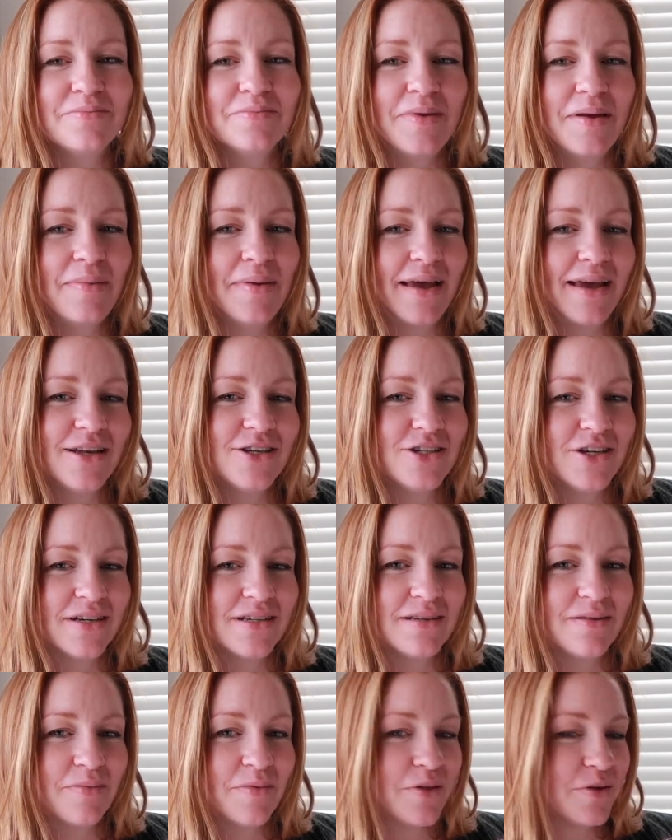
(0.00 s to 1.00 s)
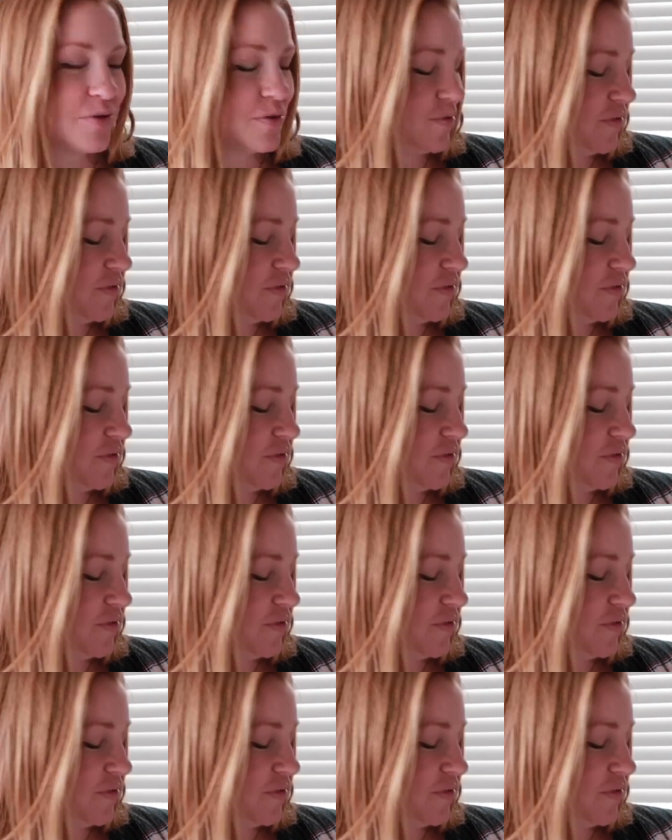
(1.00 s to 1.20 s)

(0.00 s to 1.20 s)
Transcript: Maybe I could share some of those